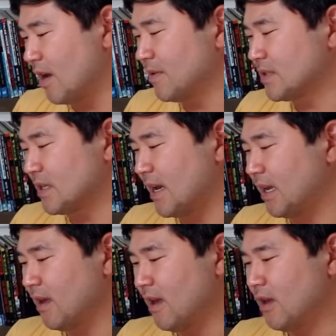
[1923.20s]
almost
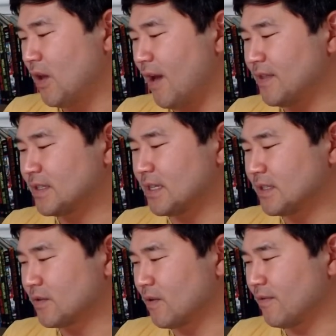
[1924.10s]
like you have this
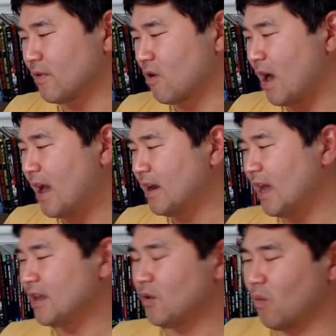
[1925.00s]
sense of regret
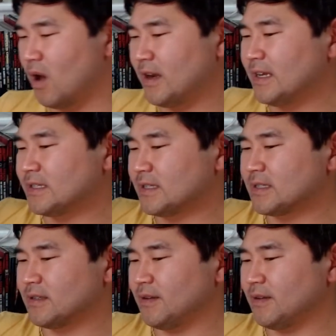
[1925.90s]
and you want it to